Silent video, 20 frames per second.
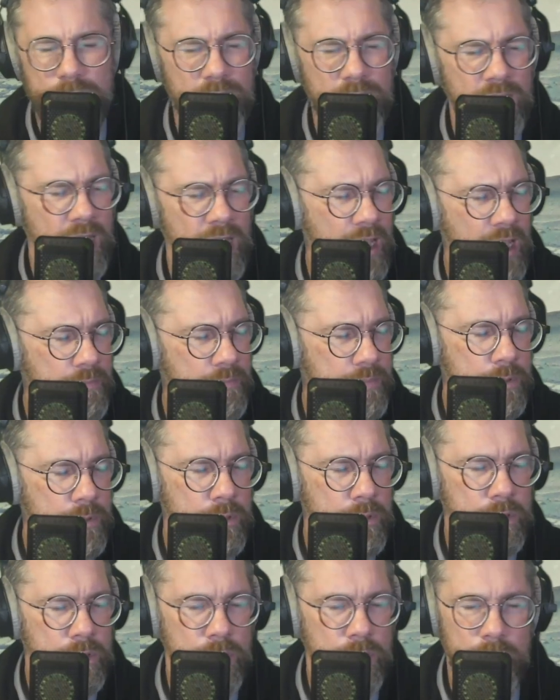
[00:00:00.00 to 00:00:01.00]

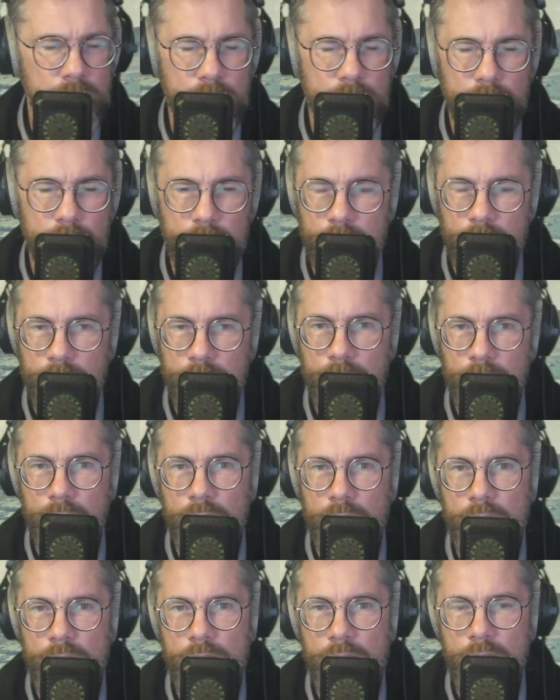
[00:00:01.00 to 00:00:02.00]

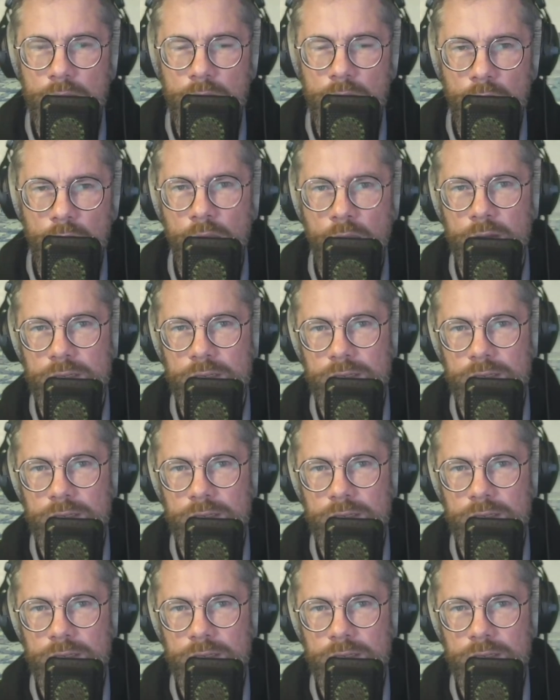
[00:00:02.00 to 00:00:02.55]
Absolutely not.